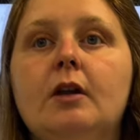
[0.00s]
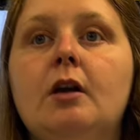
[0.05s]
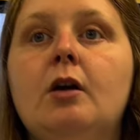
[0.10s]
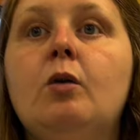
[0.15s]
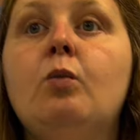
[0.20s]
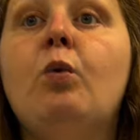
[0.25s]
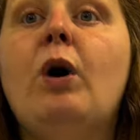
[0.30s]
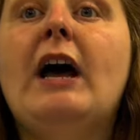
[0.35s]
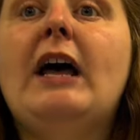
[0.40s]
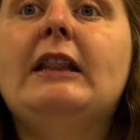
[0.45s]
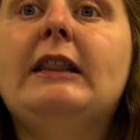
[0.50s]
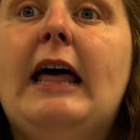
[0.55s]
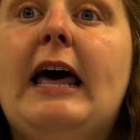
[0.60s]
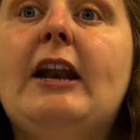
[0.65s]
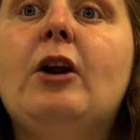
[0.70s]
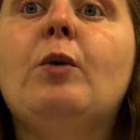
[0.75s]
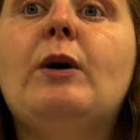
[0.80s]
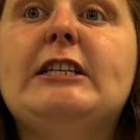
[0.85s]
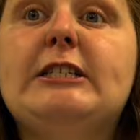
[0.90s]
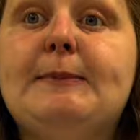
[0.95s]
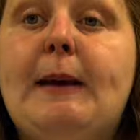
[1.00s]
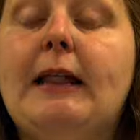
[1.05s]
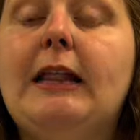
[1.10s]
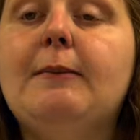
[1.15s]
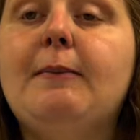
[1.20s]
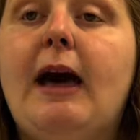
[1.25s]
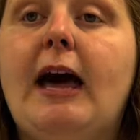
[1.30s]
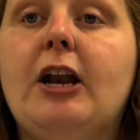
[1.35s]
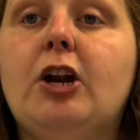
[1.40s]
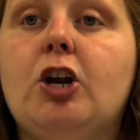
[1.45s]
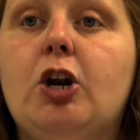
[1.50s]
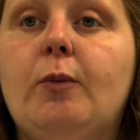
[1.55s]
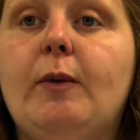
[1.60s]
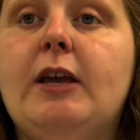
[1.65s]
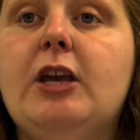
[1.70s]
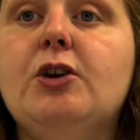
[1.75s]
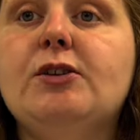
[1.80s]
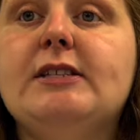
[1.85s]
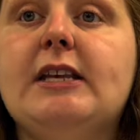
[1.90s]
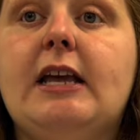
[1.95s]
What spelling pattern are we
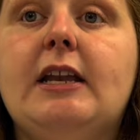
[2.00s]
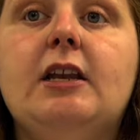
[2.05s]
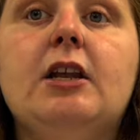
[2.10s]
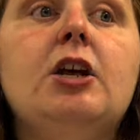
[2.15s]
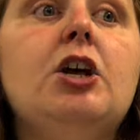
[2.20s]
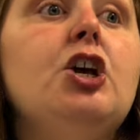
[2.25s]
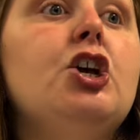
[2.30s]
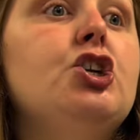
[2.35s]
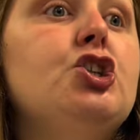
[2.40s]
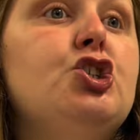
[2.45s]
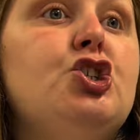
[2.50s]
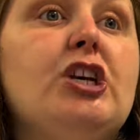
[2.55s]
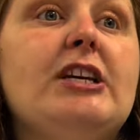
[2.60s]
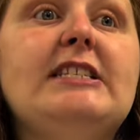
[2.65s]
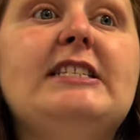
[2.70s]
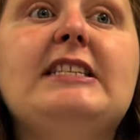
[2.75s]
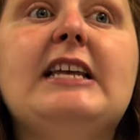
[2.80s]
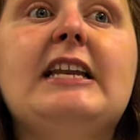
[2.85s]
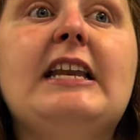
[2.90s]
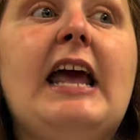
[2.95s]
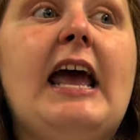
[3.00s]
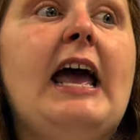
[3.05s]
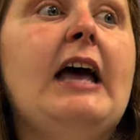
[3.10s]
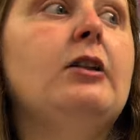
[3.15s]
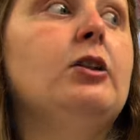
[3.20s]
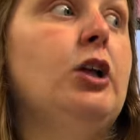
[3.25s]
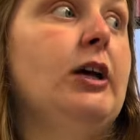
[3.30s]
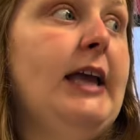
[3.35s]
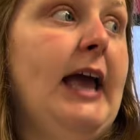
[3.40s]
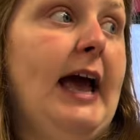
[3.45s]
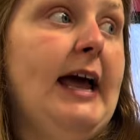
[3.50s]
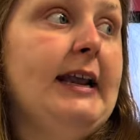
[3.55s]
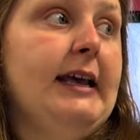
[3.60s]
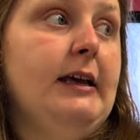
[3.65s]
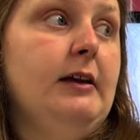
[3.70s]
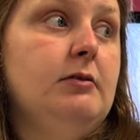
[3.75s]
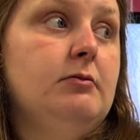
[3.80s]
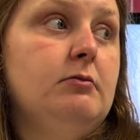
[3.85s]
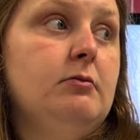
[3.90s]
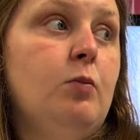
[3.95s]
using? Look at it.
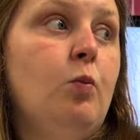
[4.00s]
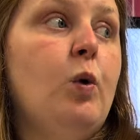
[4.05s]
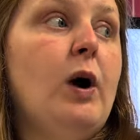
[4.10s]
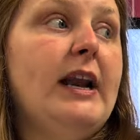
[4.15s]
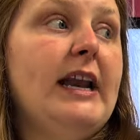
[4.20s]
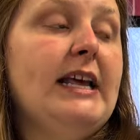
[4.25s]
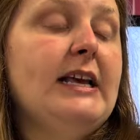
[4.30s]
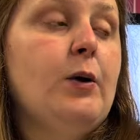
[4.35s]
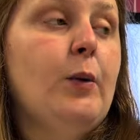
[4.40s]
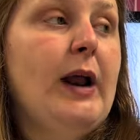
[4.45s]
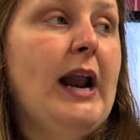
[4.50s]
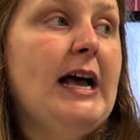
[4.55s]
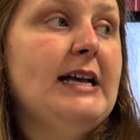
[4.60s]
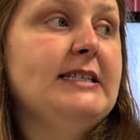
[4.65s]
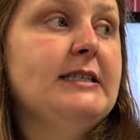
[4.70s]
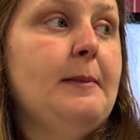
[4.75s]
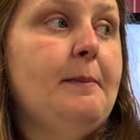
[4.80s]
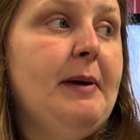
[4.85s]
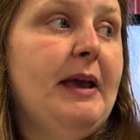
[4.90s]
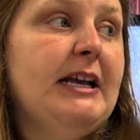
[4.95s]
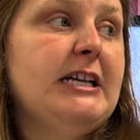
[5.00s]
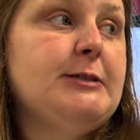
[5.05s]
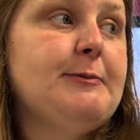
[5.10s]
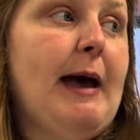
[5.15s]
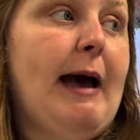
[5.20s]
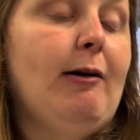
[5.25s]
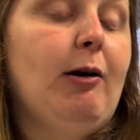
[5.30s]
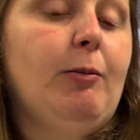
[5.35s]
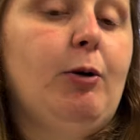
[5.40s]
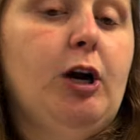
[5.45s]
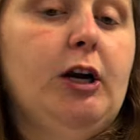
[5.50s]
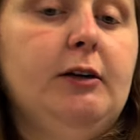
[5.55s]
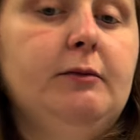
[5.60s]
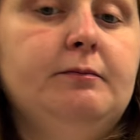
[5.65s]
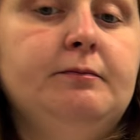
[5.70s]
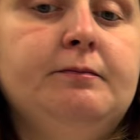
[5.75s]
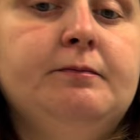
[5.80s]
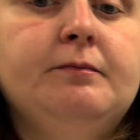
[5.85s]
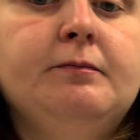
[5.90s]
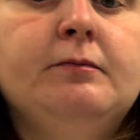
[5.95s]
What has the biggest power bar?
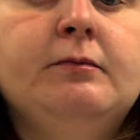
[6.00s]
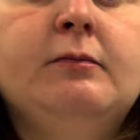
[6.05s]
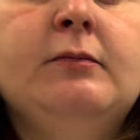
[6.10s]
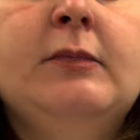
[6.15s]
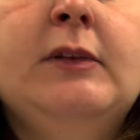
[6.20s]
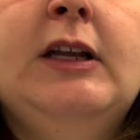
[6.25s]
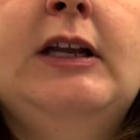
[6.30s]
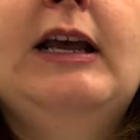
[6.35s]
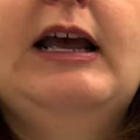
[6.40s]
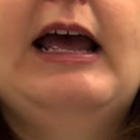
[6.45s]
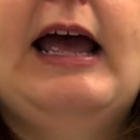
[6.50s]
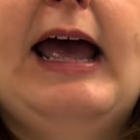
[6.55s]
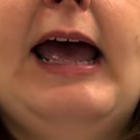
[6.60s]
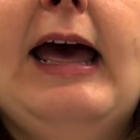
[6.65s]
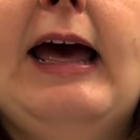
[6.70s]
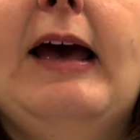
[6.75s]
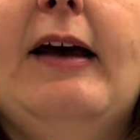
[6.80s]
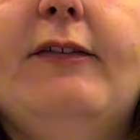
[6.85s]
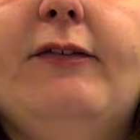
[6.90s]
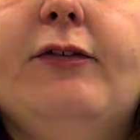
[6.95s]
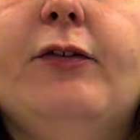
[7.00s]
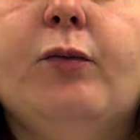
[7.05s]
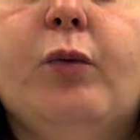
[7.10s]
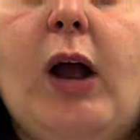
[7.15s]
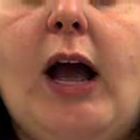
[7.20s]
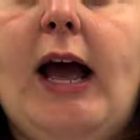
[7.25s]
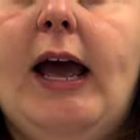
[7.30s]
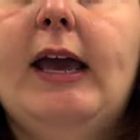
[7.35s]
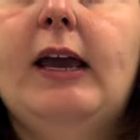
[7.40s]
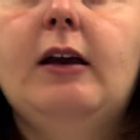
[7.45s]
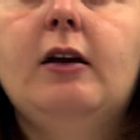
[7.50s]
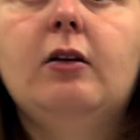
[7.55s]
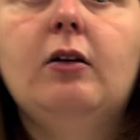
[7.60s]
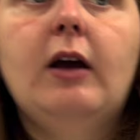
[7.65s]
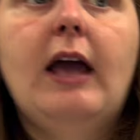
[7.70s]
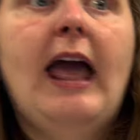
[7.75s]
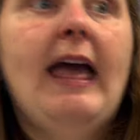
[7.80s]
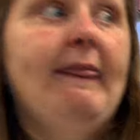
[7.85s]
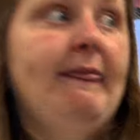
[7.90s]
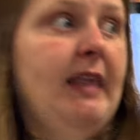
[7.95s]
F, right?
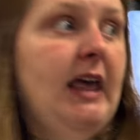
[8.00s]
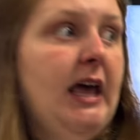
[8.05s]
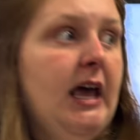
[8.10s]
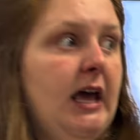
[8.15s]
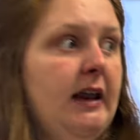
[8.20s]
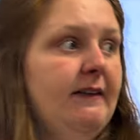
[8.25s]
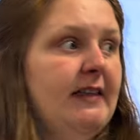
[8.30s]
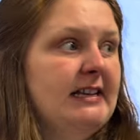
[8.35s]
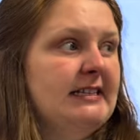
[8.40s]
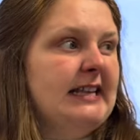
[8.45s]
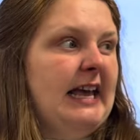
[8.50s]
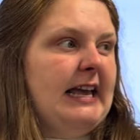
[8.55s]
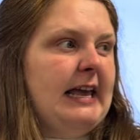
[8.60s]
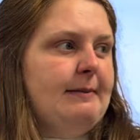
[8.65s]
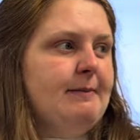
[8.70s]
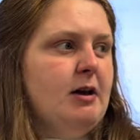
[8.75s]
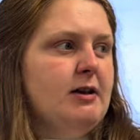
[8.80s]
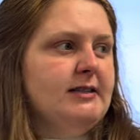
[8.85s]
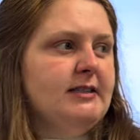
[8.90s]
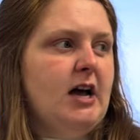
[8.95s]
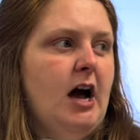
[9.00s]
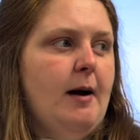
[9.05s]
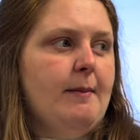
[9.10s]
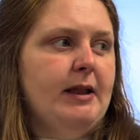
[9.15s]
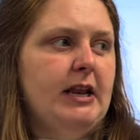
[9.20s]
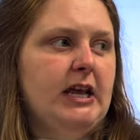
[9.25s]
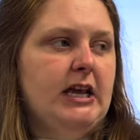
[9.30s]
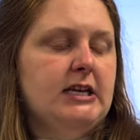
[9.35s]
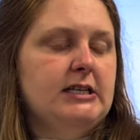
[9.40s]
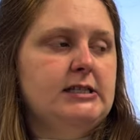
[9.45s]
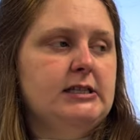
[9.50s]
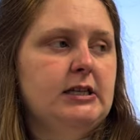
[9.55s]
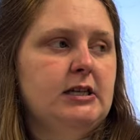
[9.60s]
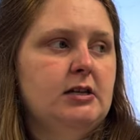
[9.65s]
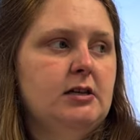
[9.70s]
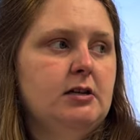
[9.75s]
And then the second most common is